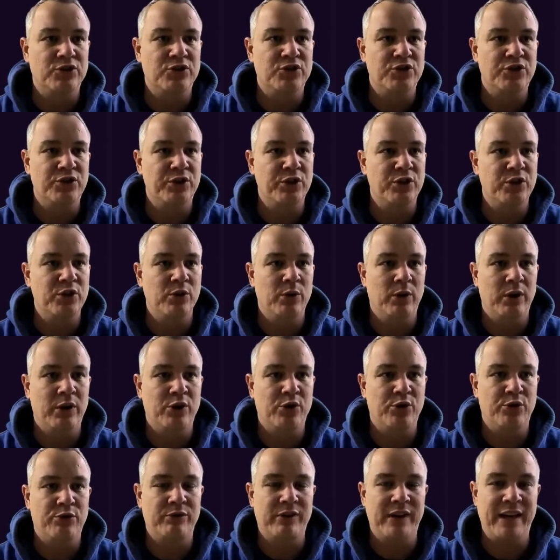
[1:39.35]
to
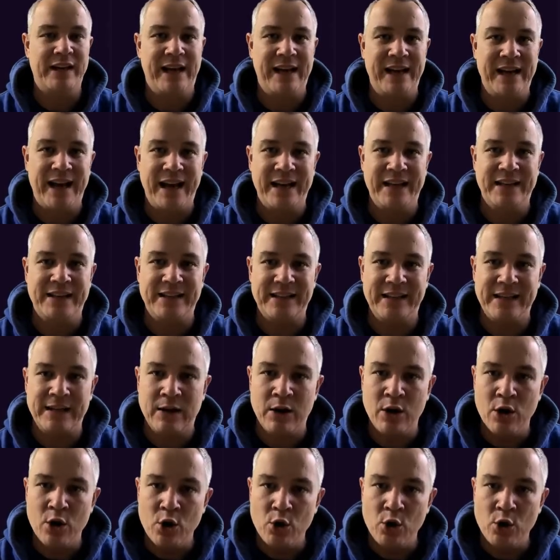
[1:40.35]
create anything